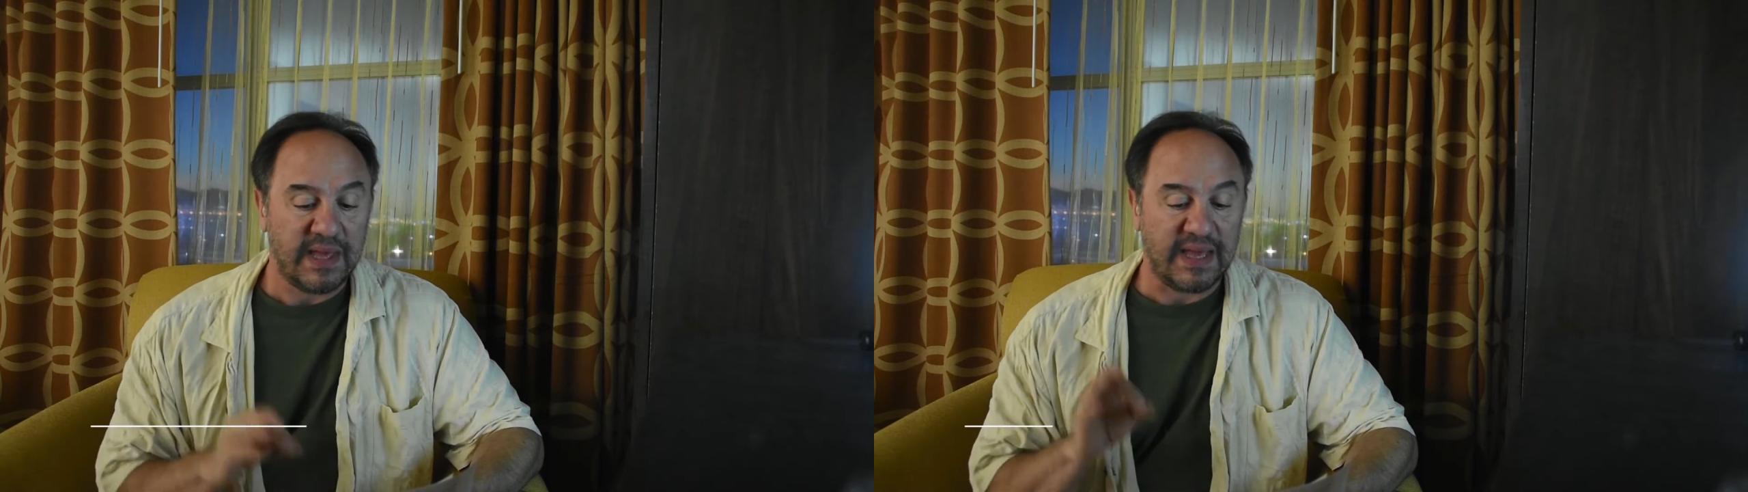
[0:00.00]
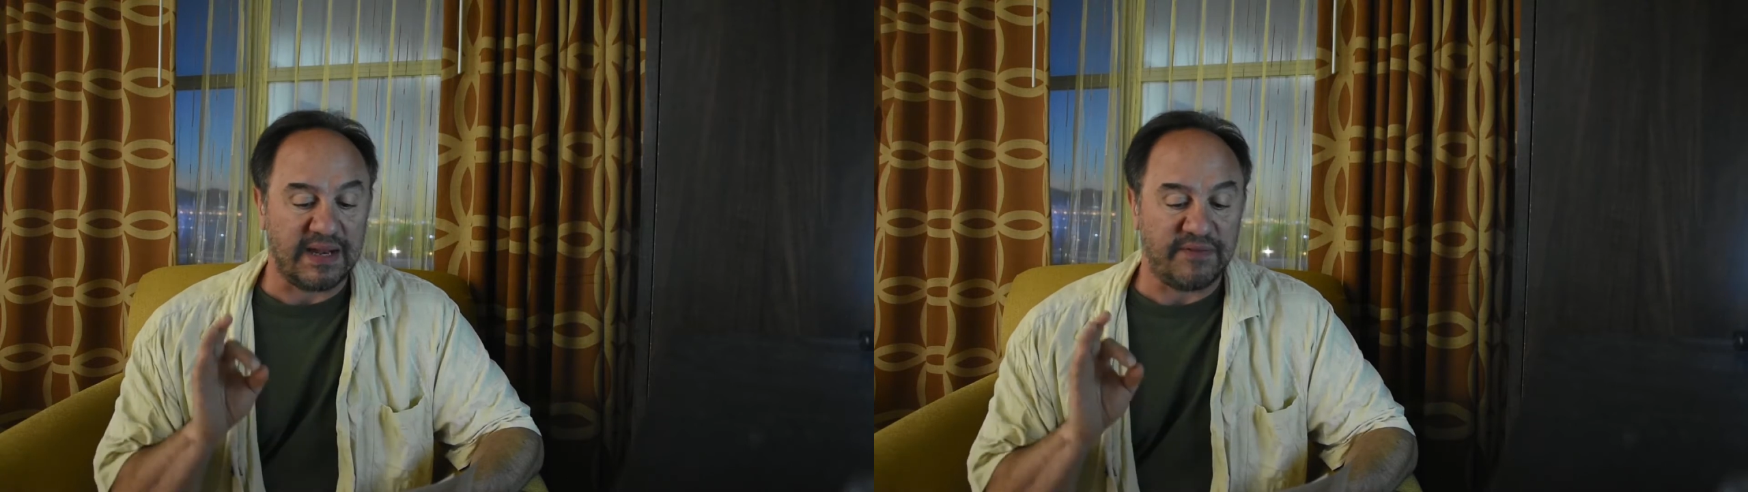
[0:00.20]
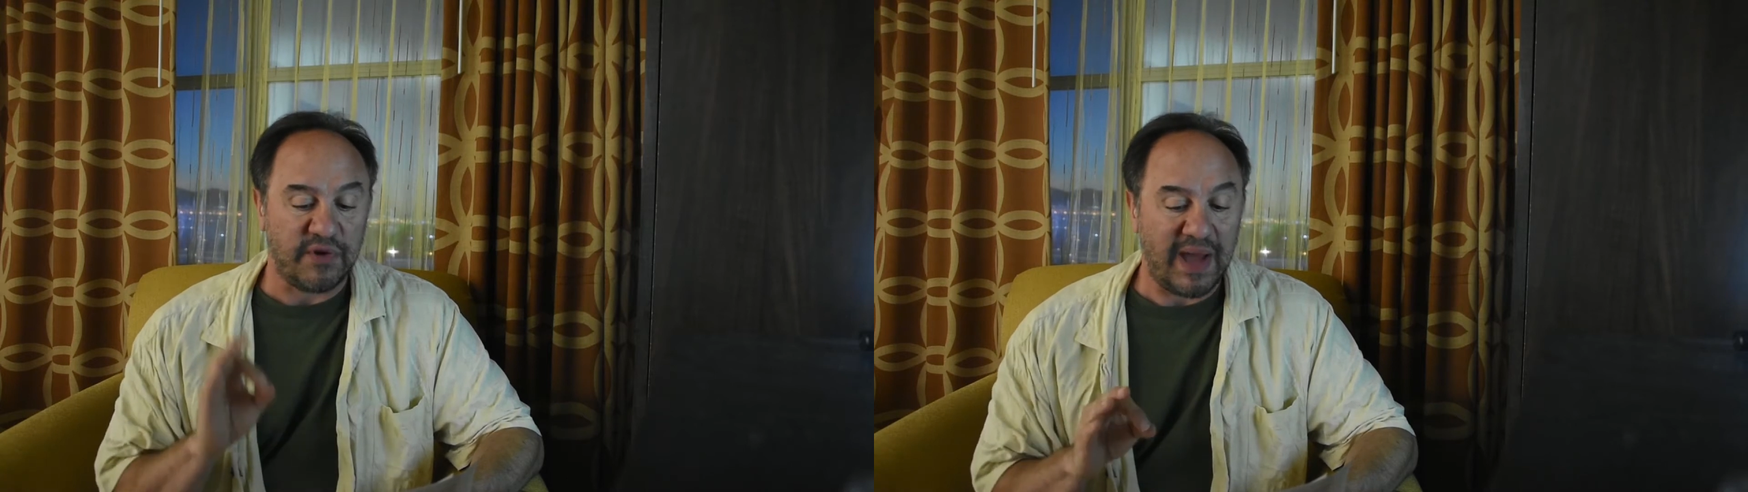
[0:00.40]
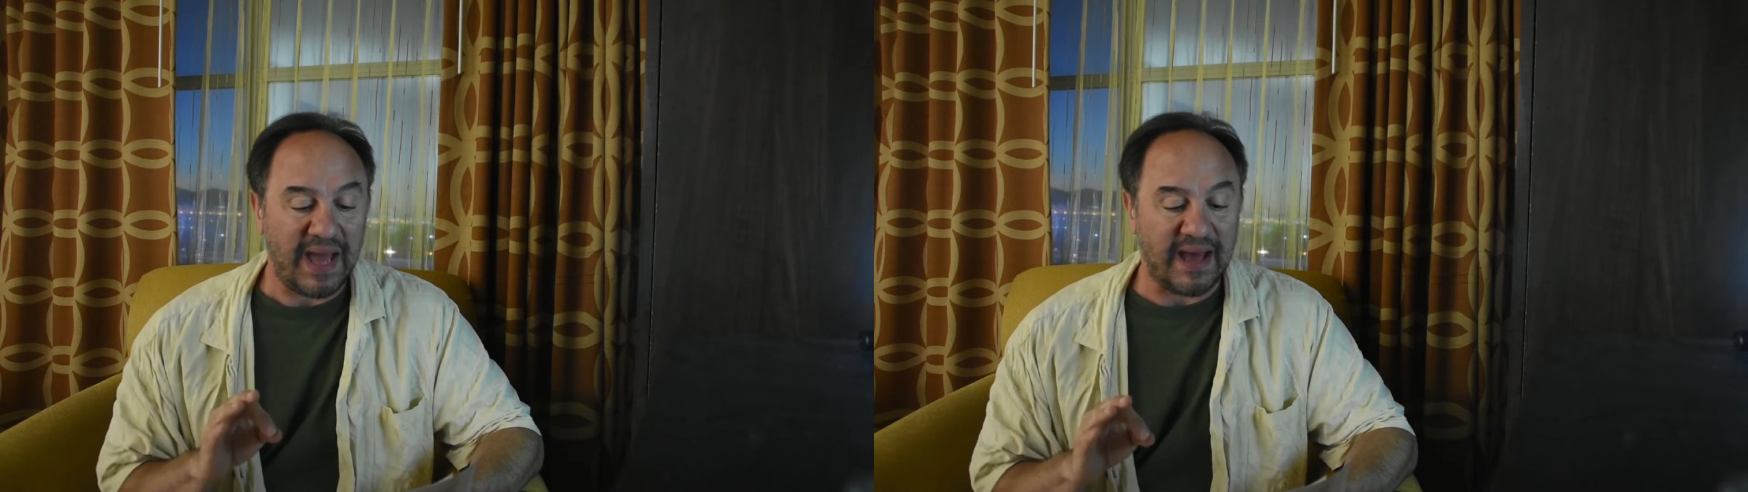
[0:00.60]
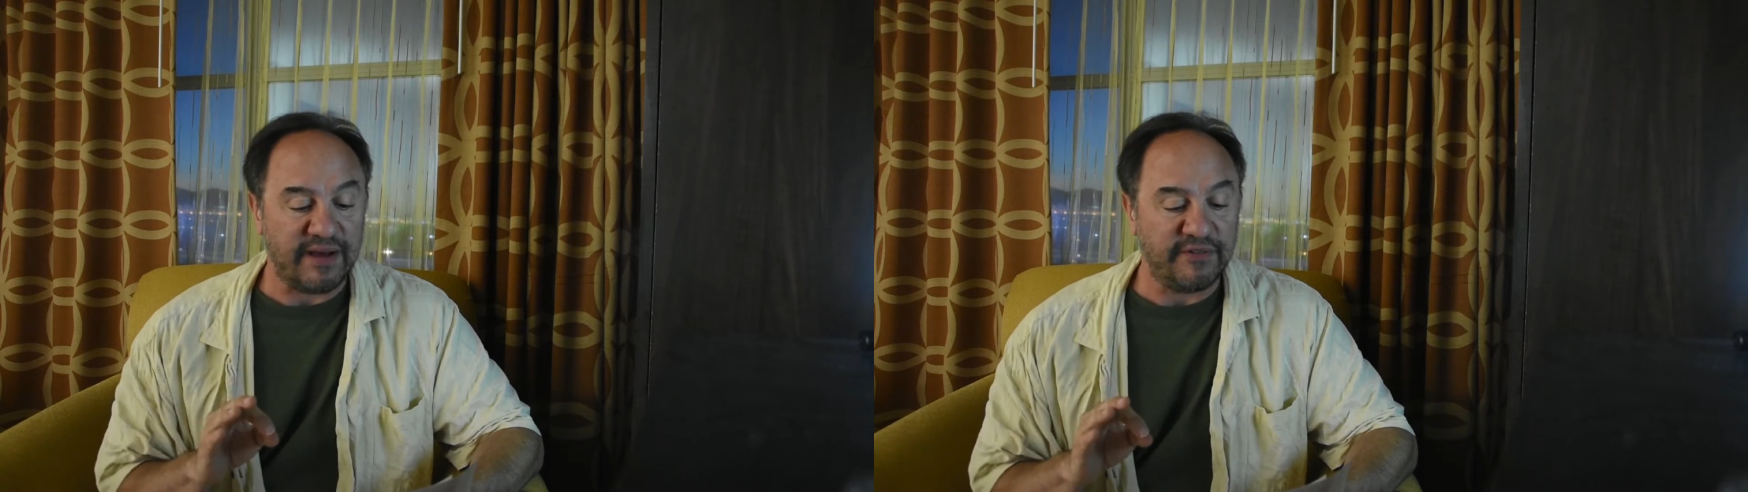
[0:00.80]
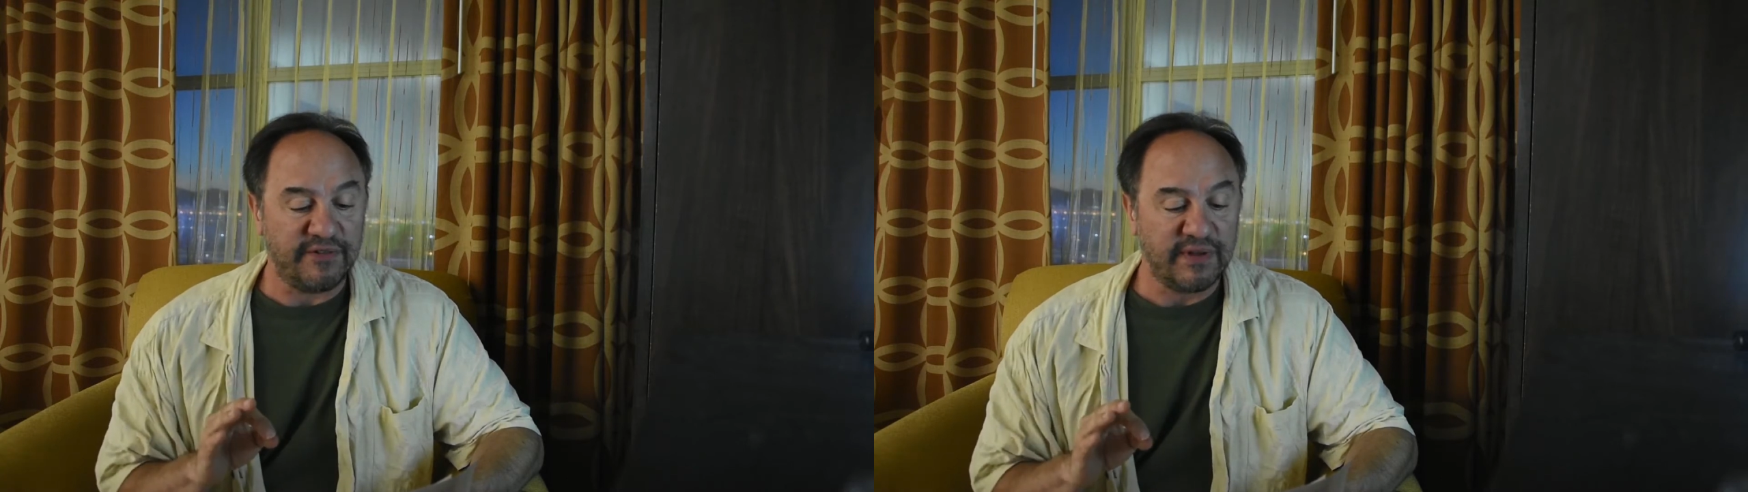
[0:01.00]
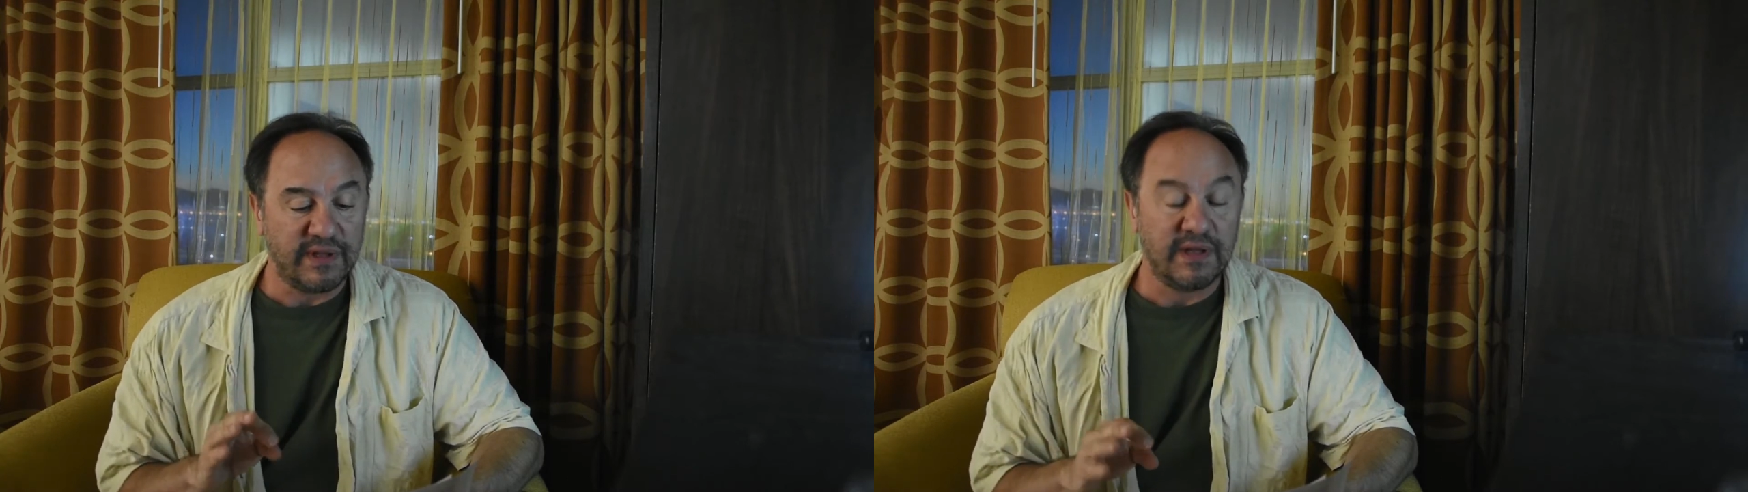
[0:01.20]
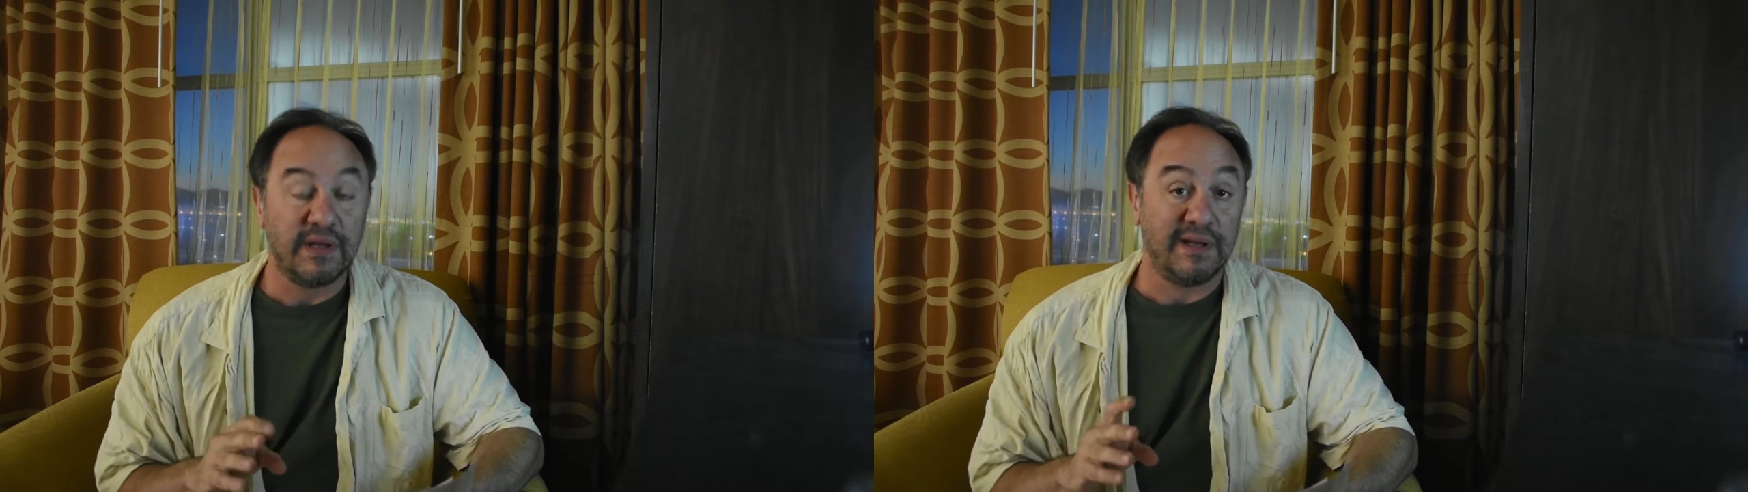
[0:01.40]
And if you have,
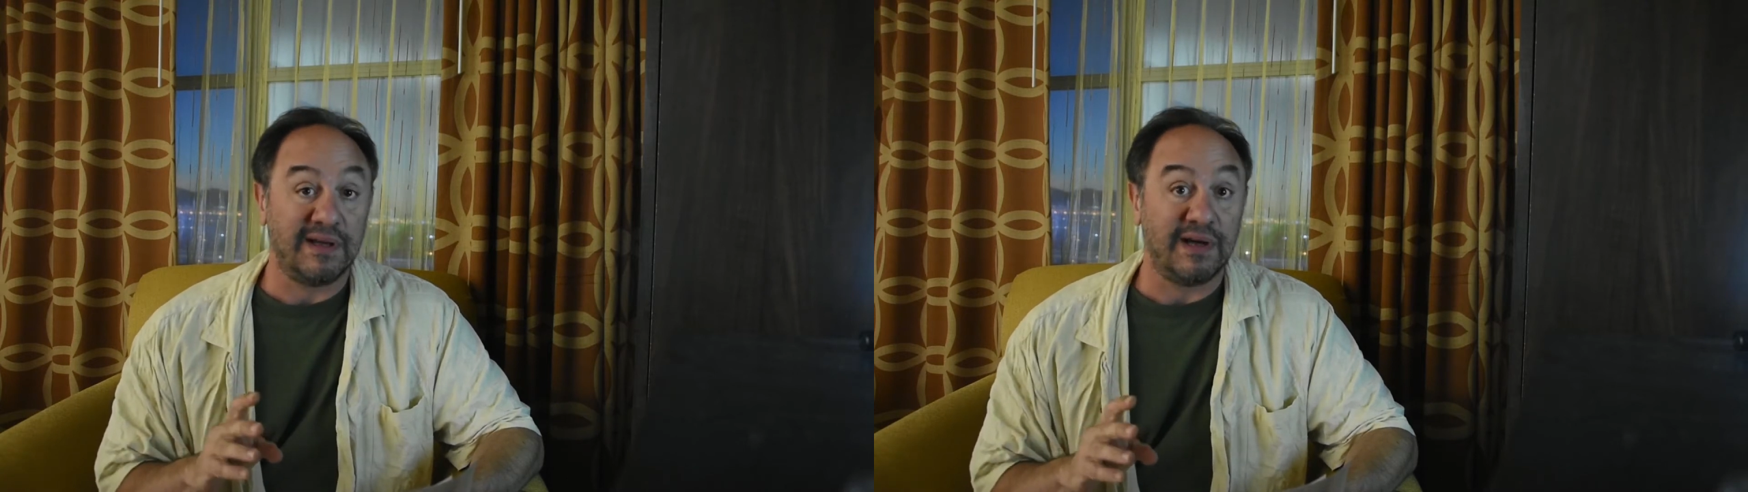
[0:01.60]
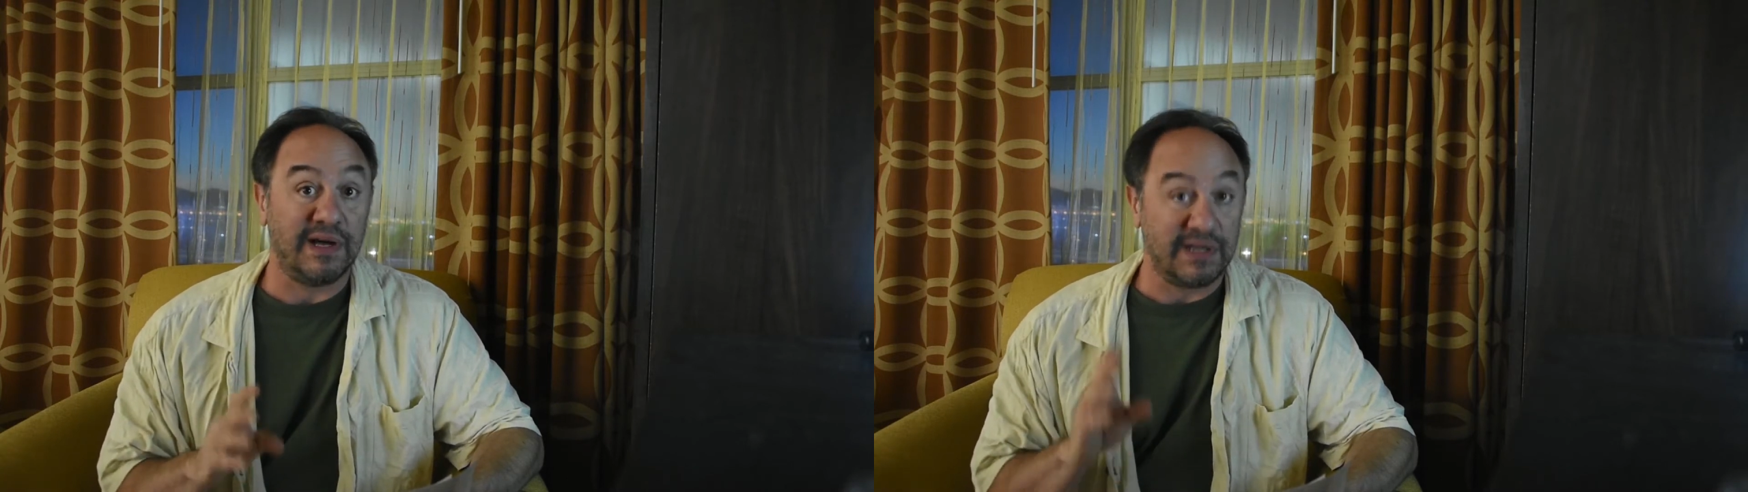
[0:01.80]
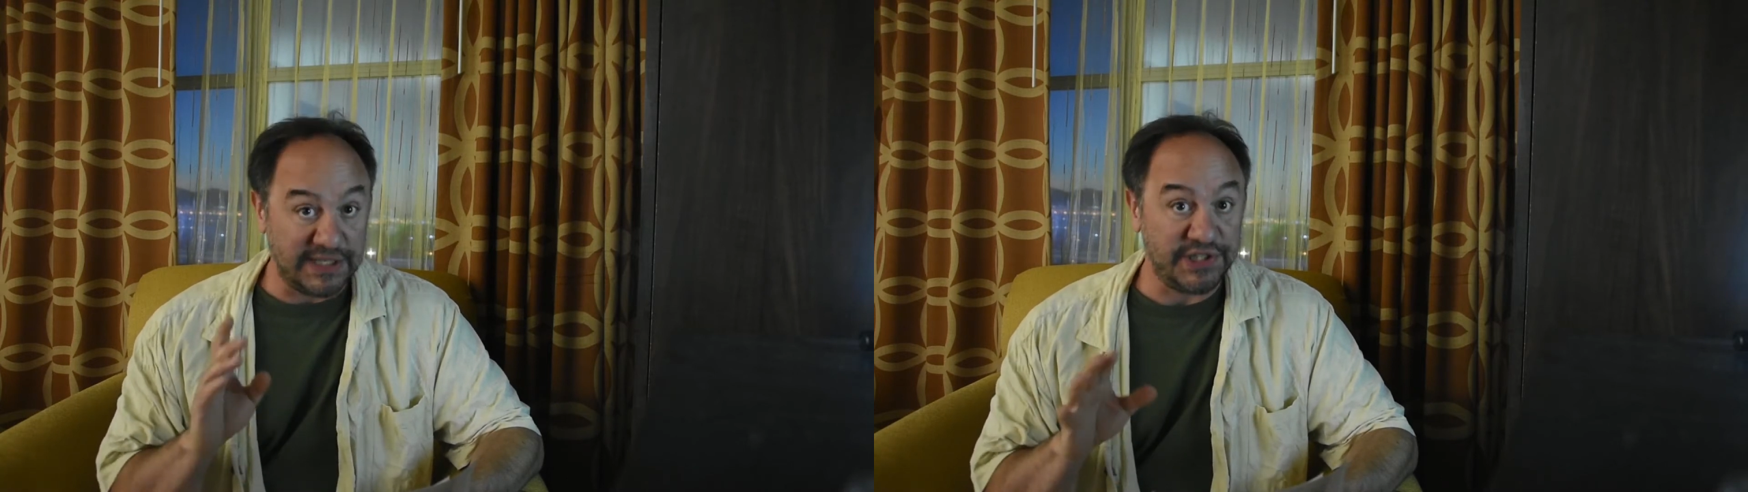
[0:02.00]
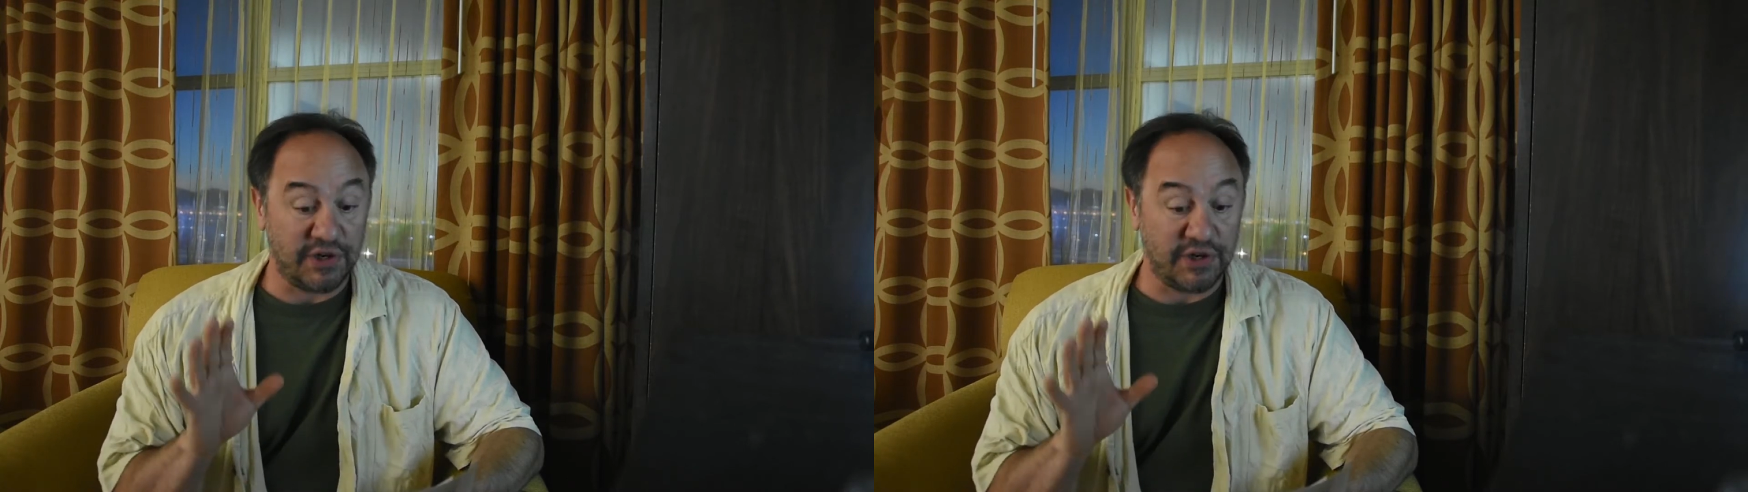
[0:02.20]
unless